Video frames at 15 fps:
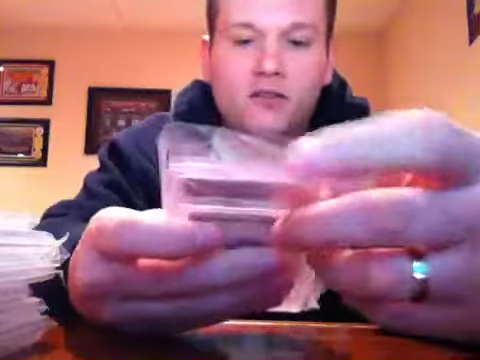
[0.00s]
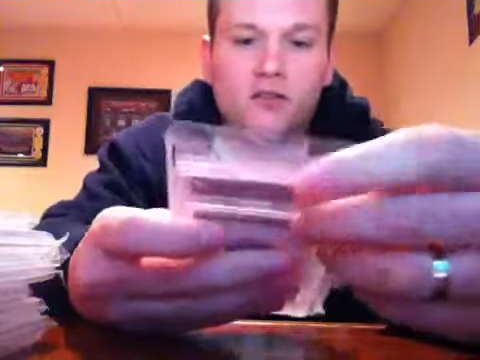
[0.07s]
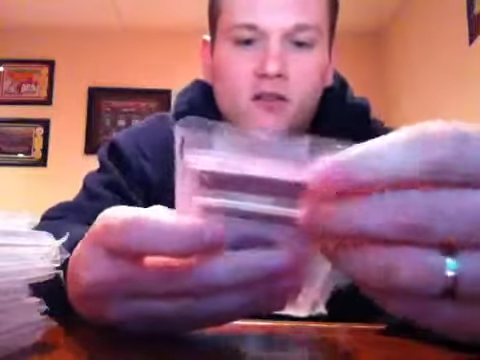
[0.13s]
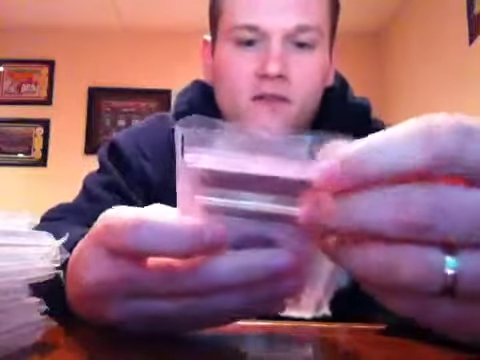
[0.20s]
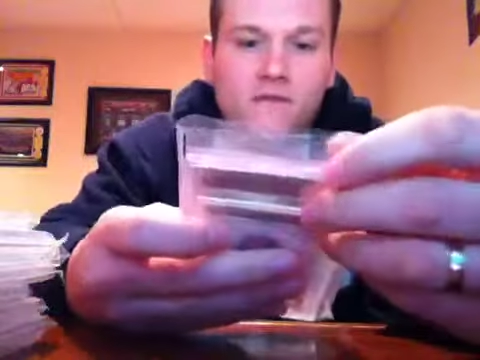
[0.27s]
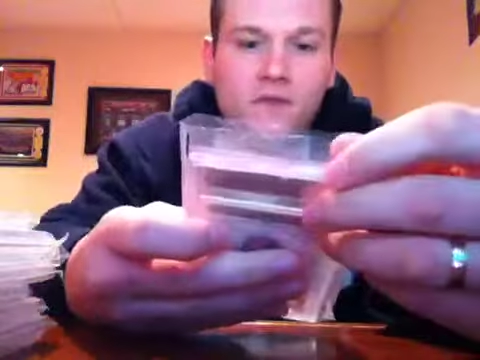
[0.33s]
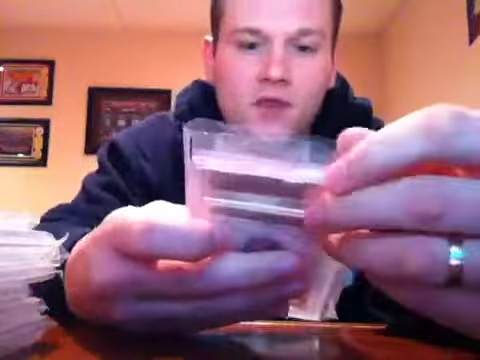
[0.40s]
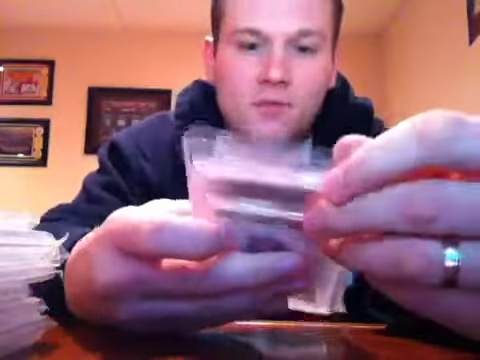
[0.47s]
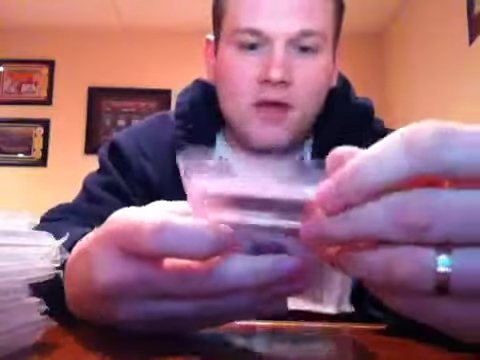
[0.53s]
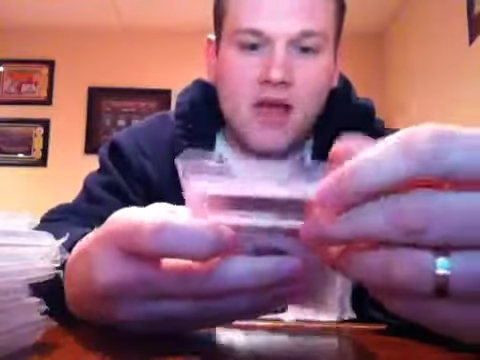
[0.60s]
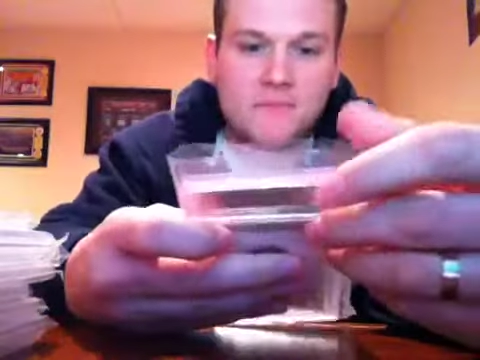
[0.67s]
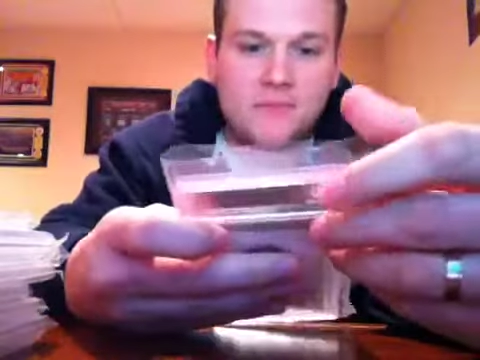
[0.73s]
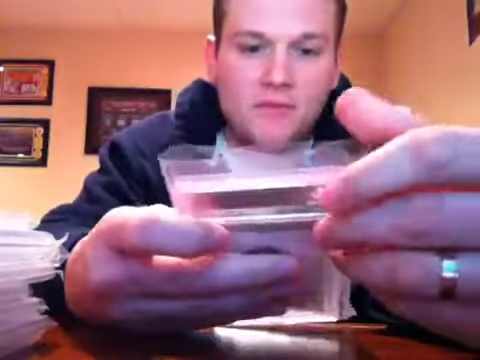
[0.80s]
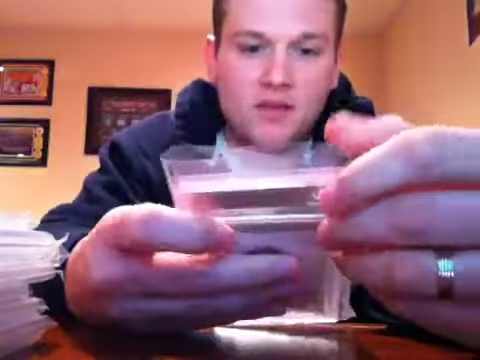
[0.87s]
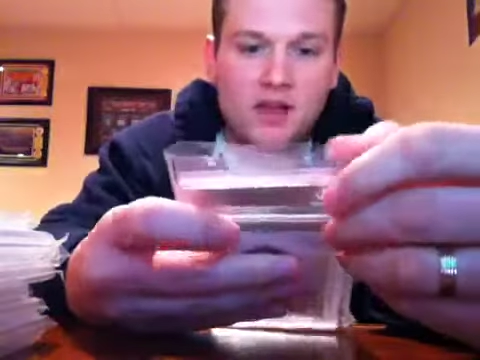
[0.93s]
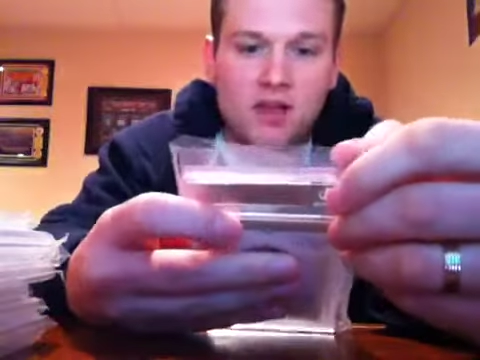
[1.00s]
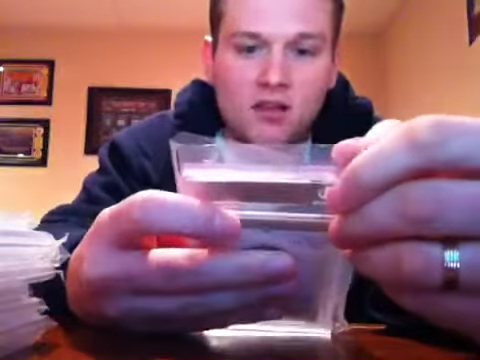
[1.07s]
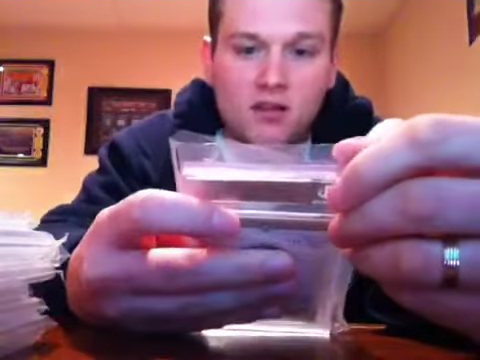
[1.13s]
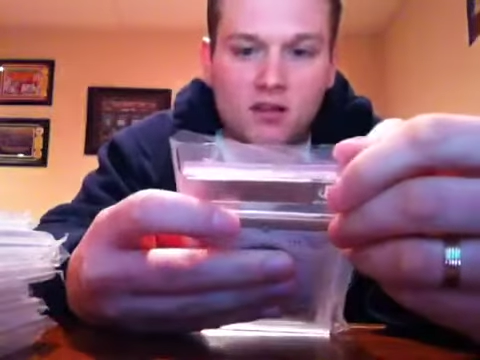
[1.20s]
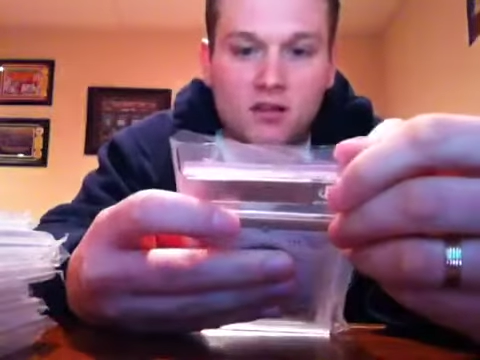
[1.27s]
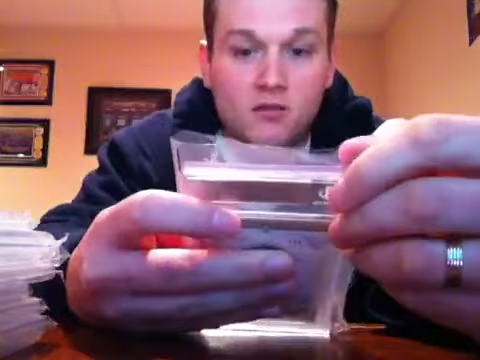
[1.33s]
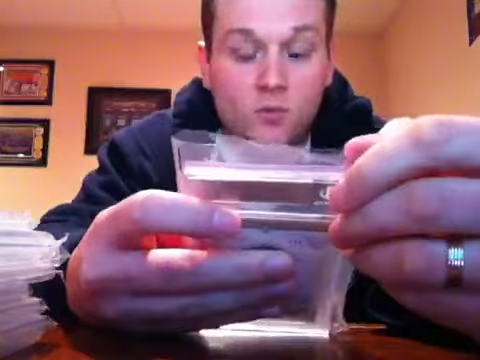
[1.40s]
so I'm happy with that.
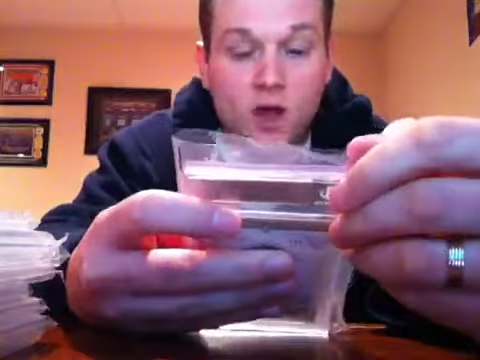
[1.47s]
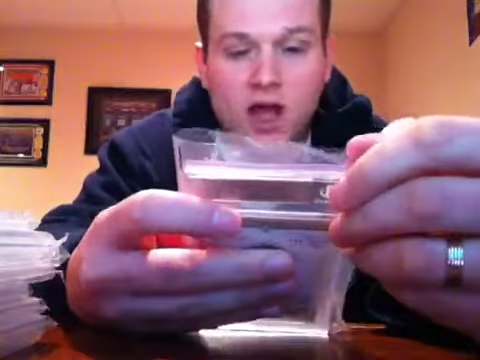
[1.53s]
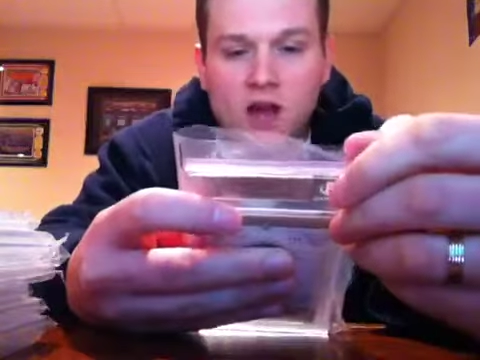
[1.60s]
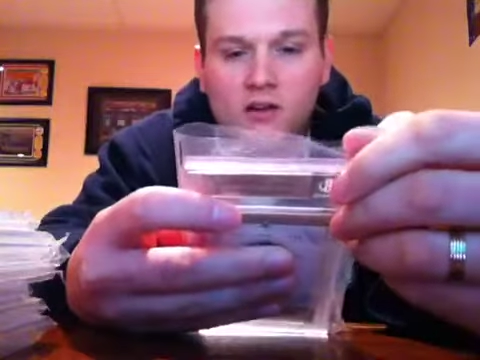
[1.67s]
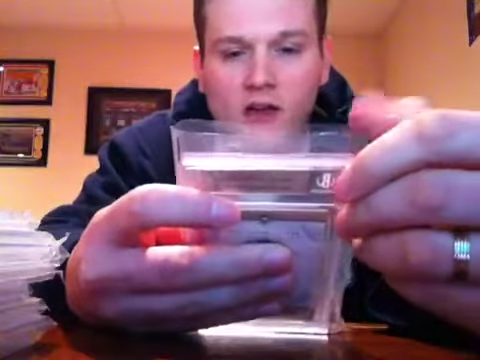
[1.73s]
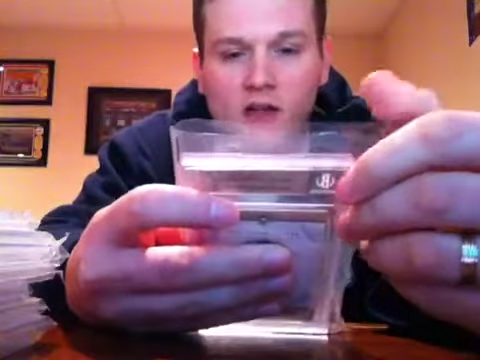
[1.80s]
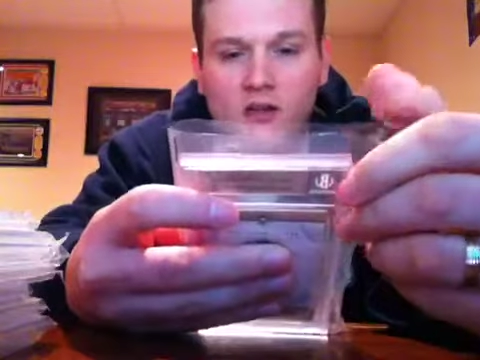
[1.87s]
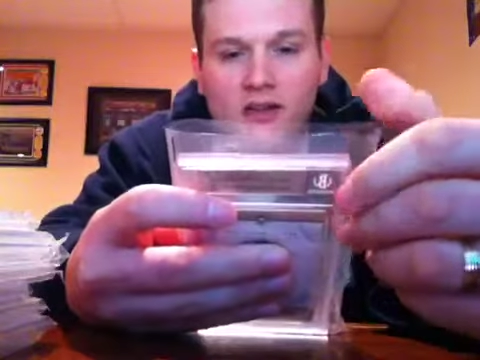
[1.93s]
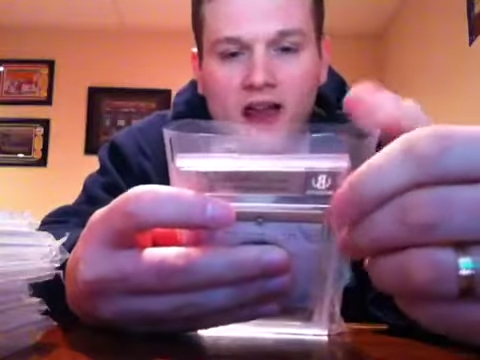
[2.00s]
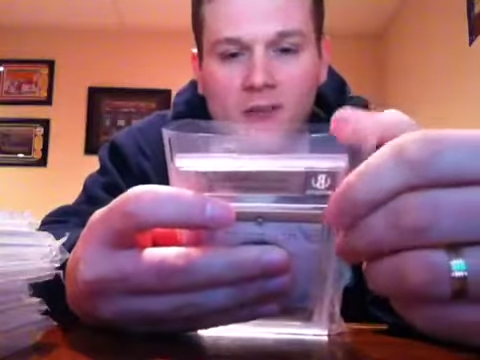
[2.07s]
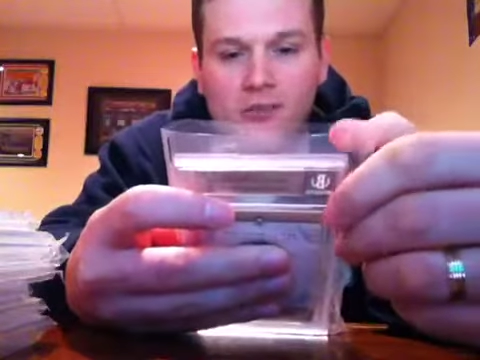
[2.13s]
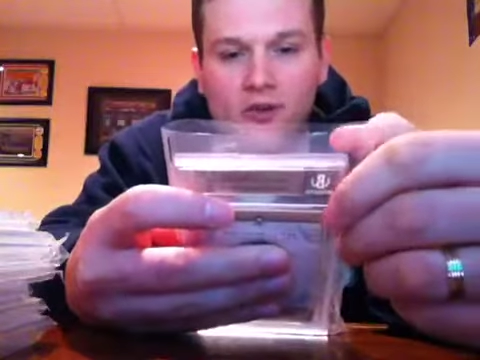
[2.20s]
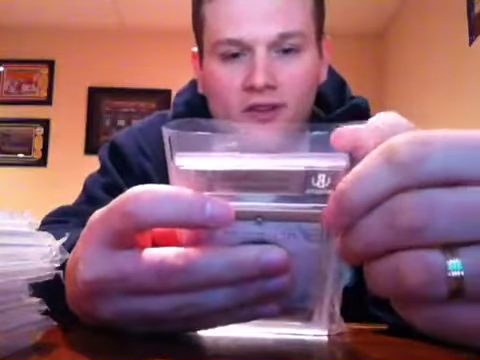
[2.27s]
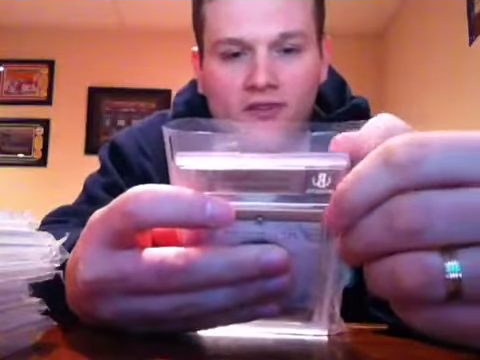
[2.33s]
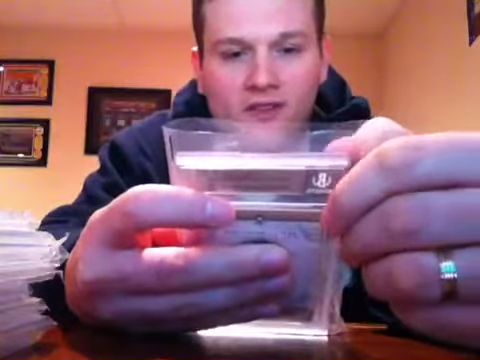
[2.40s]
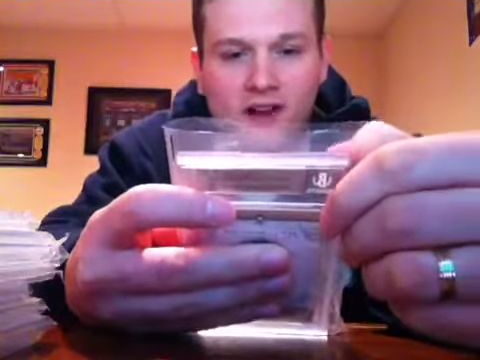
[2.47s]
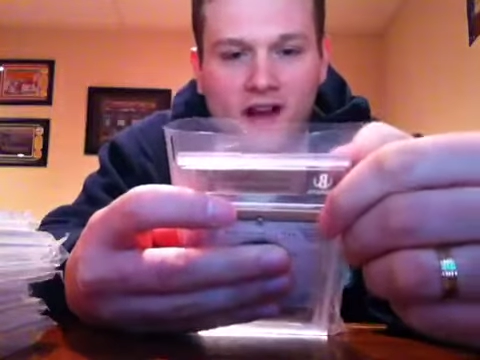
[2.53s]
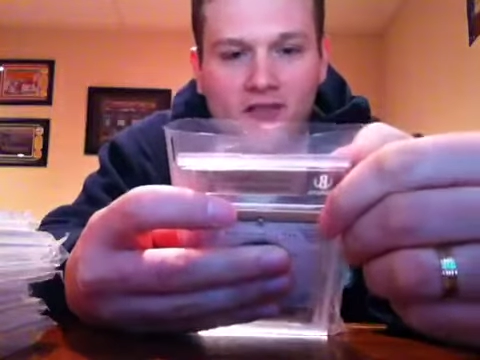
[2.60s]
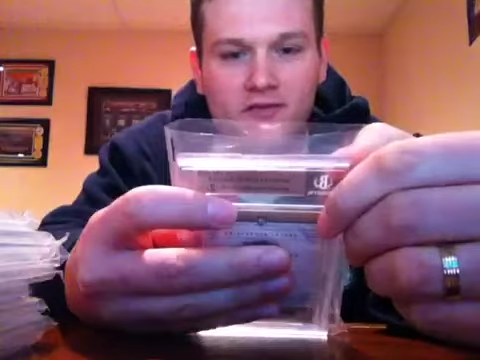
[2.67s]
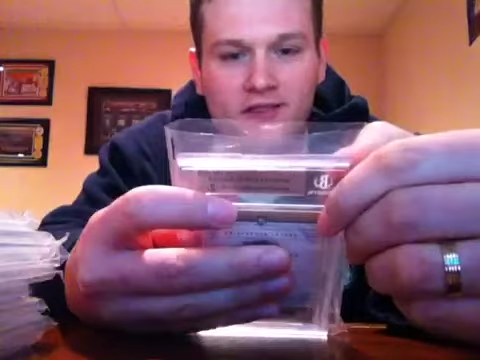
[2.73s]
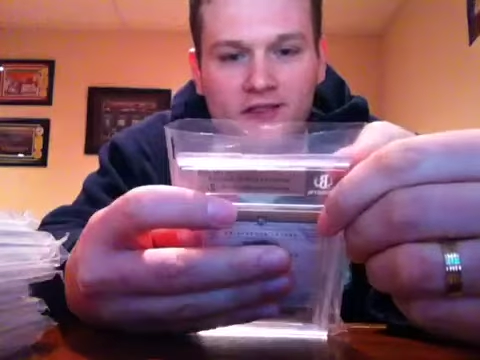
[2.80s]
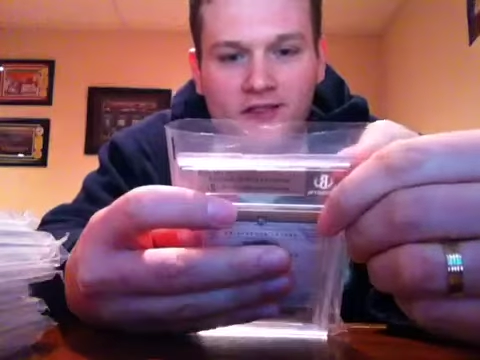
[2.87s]
Wow, another
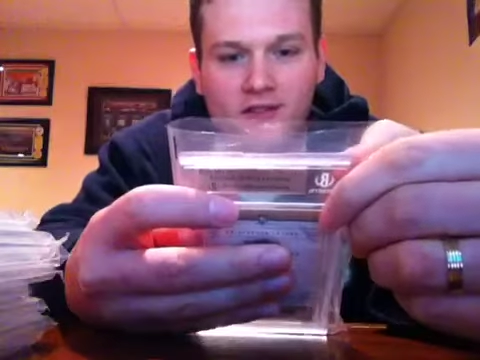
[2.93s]
9.5.